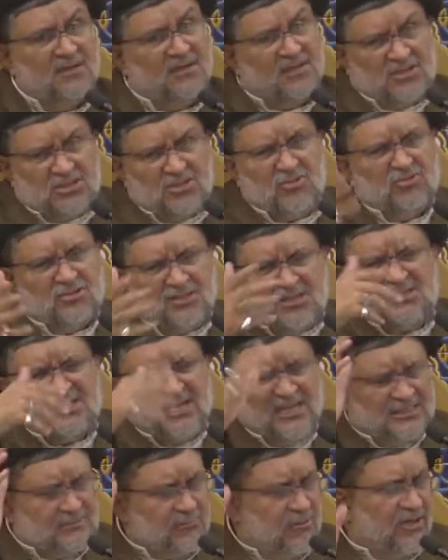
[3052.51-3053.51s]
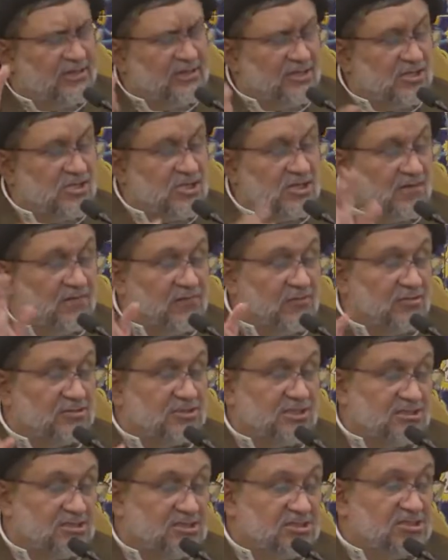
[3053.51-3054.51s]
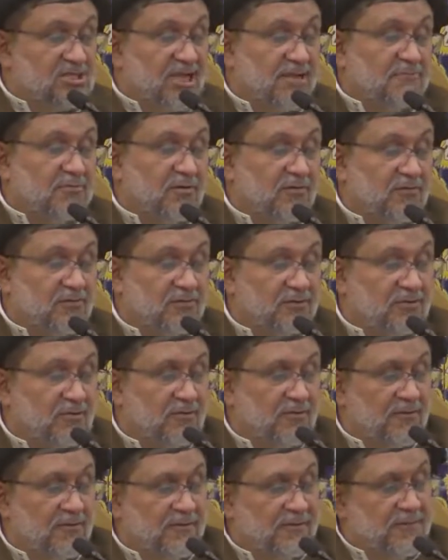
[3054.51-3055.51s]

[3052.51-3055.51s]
So this exploitation, of course, in this type of, you know,